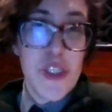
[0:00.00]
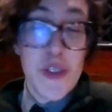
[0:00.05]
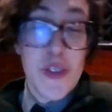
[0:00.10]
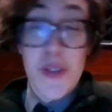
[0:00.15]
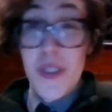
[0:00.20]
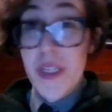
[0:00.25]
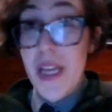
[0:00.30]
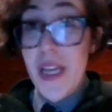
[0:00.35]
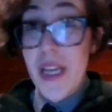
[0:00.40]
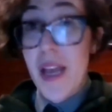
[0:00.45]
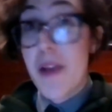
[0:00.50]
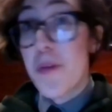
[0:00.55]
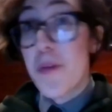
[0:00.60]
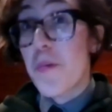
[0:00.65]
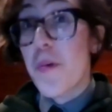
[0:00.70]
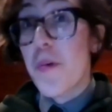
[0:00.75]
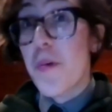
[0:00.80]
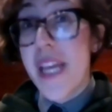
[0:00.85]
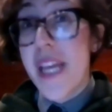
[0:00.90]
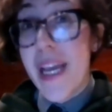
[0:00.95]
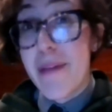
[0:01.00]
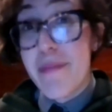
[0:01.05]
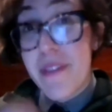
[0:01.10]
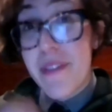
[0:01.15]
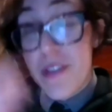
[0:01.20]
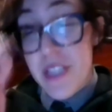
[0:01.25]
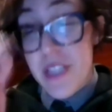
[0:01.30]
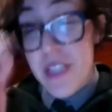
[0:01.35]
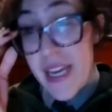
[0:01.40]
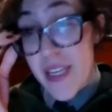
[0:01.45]
just
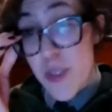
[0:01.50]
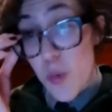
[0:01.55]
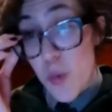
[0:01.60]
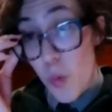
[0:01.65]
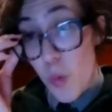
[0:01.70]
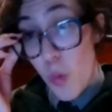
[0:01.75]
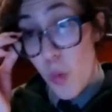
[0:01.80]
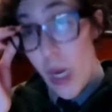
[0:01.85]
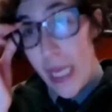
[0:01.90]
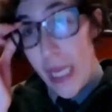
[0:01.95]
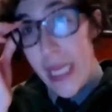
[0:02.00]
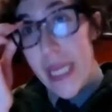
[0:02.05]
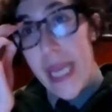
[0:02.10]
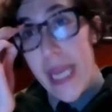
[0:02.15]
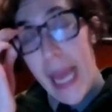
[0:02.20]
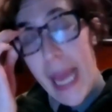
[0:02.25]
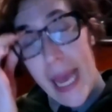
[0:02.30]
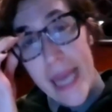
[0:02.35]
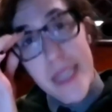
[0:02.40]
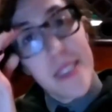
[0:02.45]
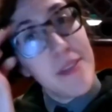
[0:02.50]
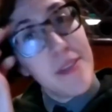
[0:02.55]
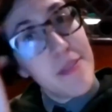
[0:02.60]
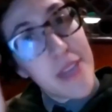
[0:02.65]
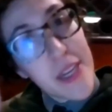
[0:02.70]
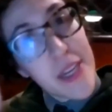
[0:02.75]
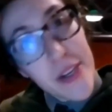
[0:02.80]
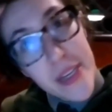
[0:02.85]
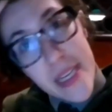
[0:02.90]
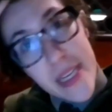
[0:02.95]
re-emphasize what an active
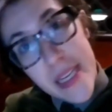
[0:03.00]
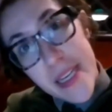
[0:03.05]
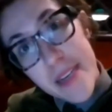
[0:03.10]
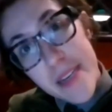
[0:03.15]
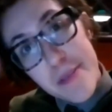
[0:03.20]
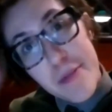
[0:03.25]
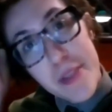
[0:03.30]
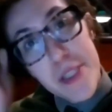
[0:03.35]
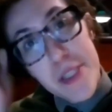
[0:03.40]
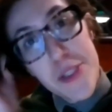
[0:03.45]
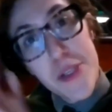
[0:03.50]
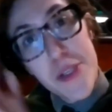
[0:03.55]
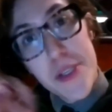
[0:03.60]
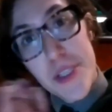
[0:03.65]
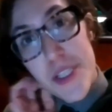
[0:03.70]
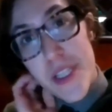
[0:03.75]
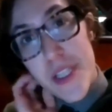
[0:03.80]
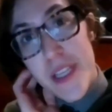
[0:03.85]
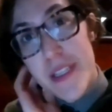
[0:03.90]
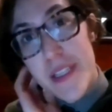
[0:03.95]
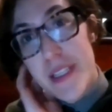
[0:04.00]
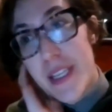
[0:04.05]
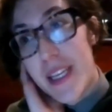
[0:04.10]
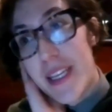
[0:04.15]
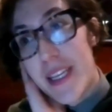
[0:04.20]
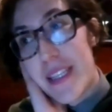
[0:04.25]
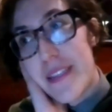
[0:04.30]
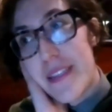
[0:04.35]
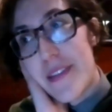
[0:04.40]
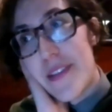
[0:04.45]
area of research this
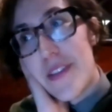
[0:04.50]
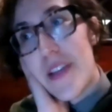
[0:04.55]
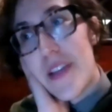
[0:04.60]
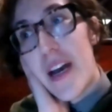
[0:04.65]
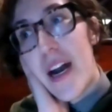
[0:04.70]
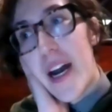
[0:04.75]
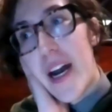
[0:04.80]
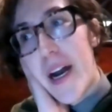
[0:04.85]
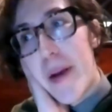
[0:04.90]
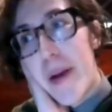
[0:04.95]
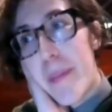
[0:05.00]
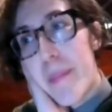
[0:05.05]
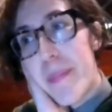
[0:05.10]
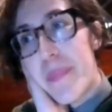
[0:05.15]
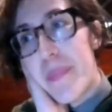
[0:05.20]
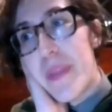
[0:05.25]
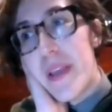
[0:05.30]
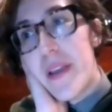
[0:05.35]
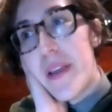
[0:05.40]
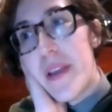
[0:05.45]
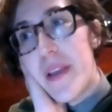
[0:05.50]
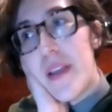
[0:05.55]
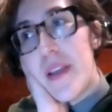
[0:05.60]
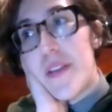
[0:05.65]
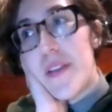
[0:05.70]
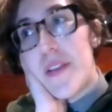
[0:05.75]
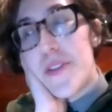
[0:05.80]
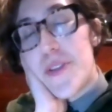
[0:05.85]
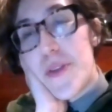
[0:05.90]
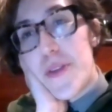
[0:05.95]
is. Um,
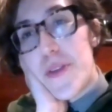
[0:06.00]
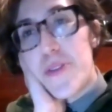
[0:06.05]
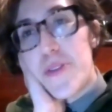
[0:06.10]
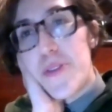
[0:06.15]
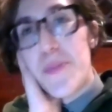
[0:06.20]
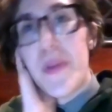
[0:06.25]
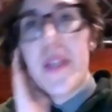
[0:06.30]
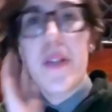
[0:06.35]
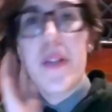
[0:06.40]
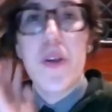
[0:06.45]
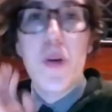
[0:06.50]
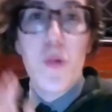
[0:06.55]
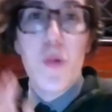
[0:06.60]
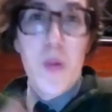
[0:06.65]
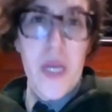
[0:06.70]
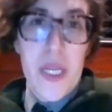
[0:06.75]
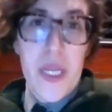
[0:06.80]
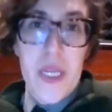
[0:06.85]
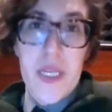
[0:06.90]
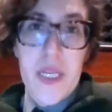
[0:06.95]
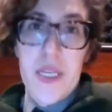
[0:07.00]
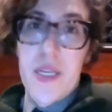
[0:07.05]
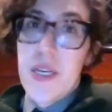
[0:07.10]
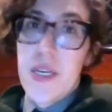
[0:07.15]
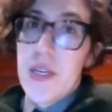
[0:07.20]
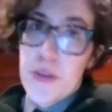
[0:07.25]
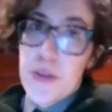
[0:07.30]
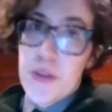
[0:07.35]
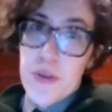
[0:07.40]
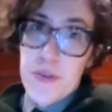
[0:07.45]
so there's been quite a,
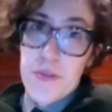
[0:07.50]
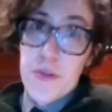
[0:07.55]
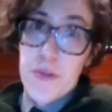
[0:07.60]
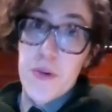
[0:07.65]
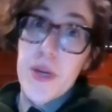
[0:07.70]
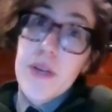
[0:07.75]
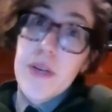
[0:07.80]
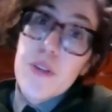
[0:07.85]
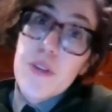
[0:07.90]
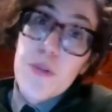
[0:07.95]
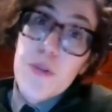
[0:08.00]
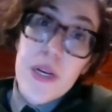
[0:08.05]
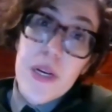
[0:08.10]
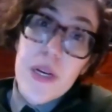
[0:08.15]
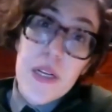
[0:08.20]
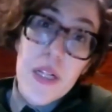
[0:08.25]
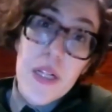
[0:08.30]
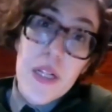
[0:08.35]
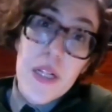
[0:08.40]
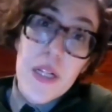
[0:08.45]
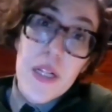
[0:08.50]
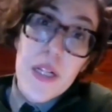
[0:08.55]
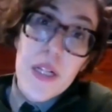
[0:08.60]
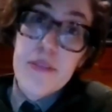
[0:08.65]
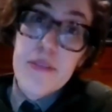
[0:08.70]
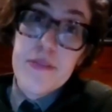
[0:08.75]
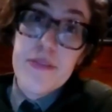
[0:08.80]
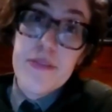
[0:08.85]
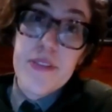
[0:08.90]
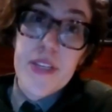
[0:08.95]
a, sort of groundswell
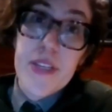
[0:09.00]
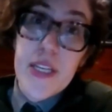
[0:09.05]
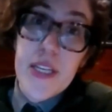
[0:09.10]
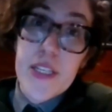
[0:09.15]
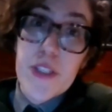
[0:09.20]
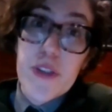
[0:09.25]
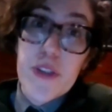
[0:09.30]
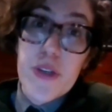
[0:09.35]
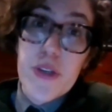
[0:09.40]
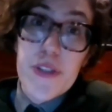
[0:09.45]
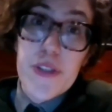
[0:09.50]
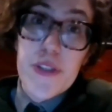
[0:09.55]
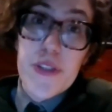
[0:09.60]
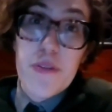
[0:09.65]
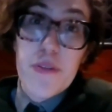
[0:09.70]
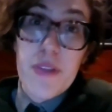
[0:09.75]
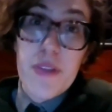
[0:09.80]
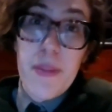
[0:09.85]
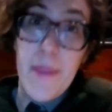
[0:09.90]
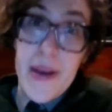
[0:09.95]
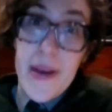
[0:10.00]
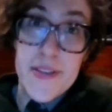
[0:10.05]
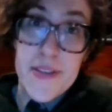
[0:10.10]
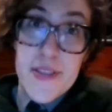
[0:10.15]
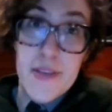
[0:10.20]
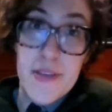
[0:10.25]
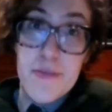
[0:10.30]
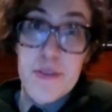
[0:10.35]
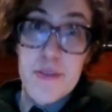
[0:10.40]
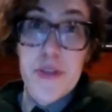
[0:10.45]
of interest over the
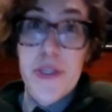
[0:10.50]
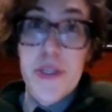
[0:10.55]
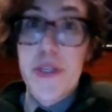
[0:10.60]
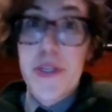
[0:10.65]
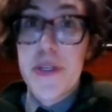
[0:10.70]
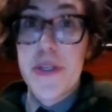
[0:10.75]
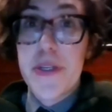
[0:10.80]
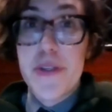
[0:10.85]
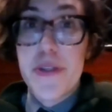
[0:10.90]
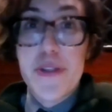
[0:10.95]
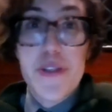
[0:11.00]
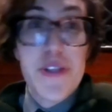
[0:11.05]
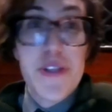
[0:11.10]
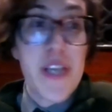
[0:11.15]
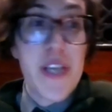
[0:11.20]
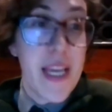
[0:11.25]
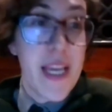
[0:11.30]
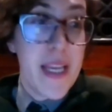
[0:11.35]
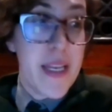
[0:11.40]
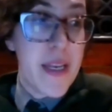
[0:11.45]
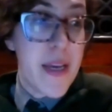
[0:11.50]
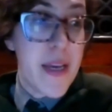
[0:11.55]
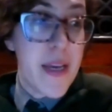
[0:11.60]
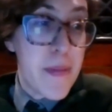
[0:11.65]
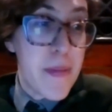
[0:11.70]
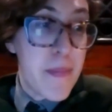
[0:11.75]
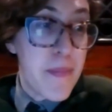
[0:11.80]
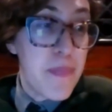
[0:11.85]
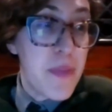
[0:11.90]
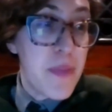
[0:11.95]
past several years in
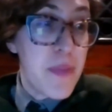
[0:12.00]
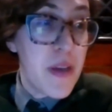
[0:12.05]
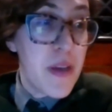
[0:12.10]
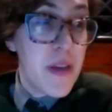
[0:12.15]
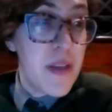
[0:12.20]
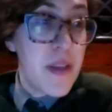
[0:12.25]
um,